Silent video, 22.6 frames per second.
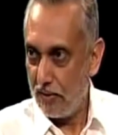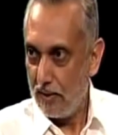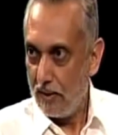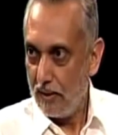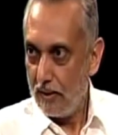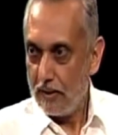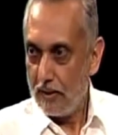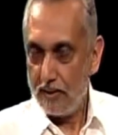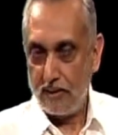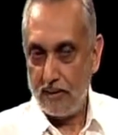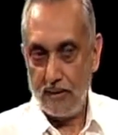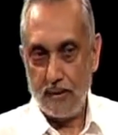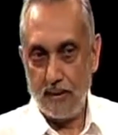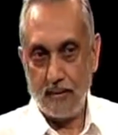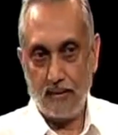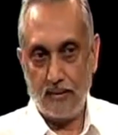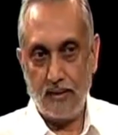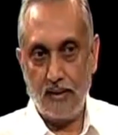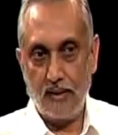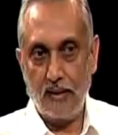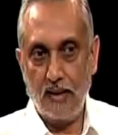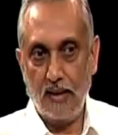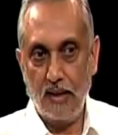
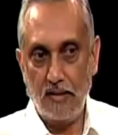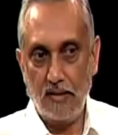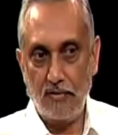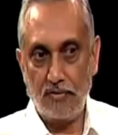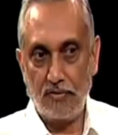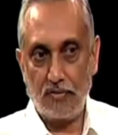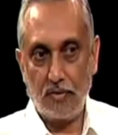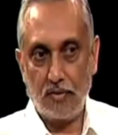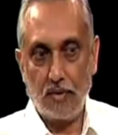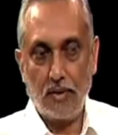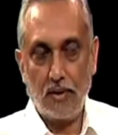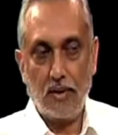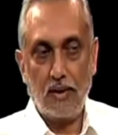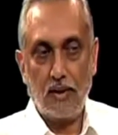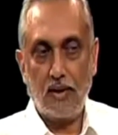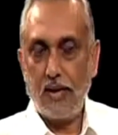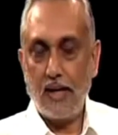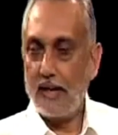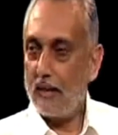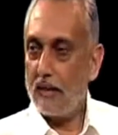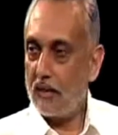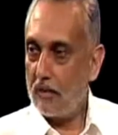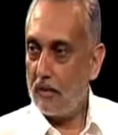They live
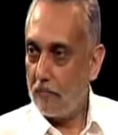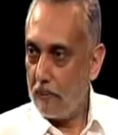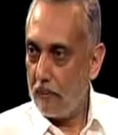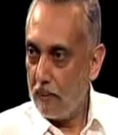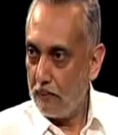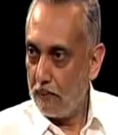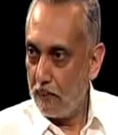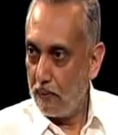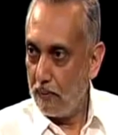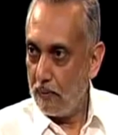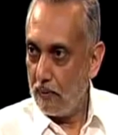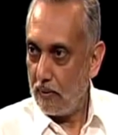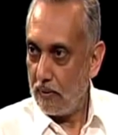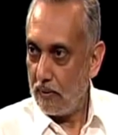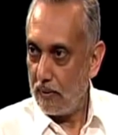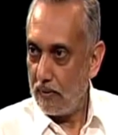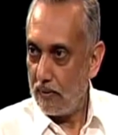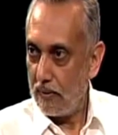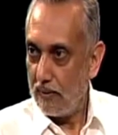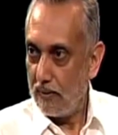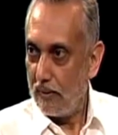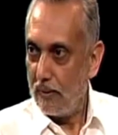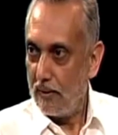like other people,
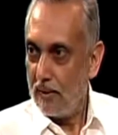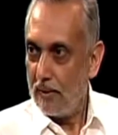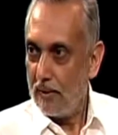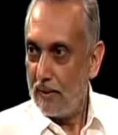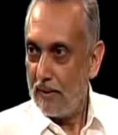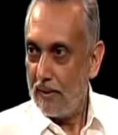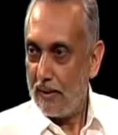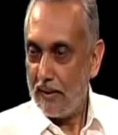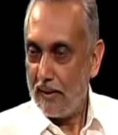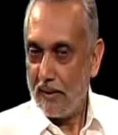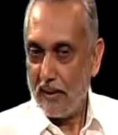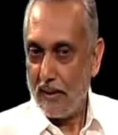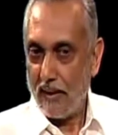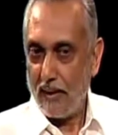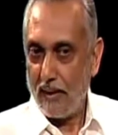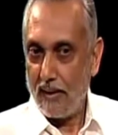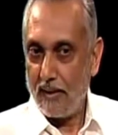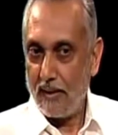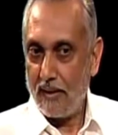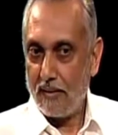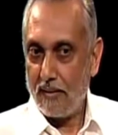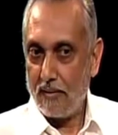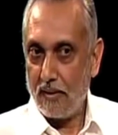
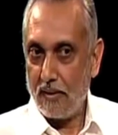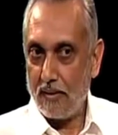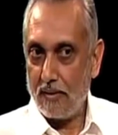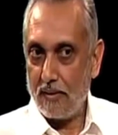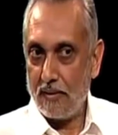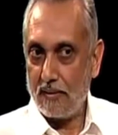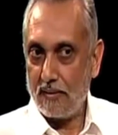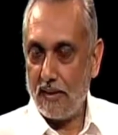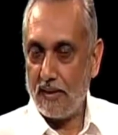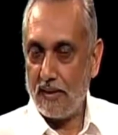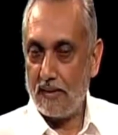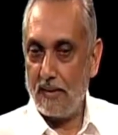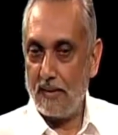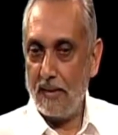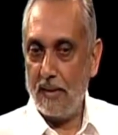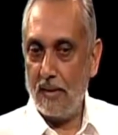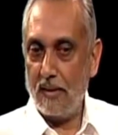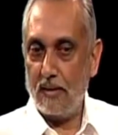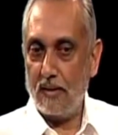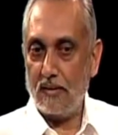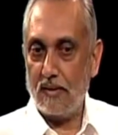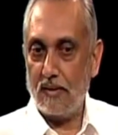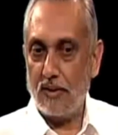and then
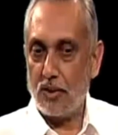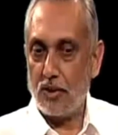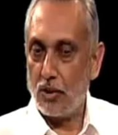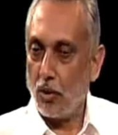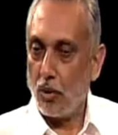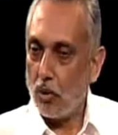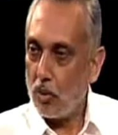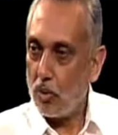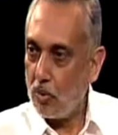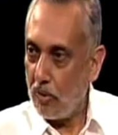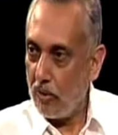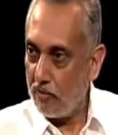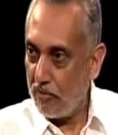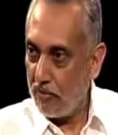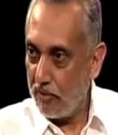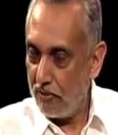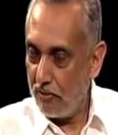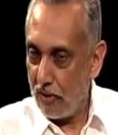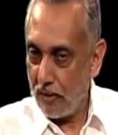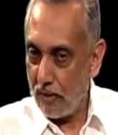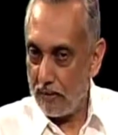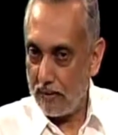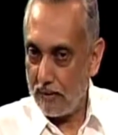they show to
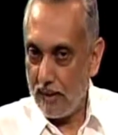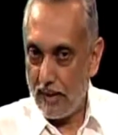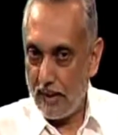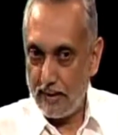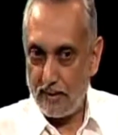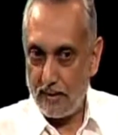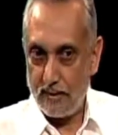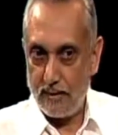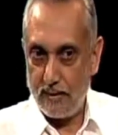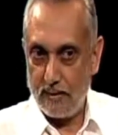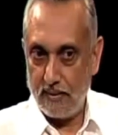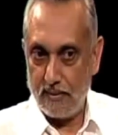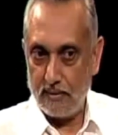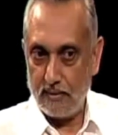everyone that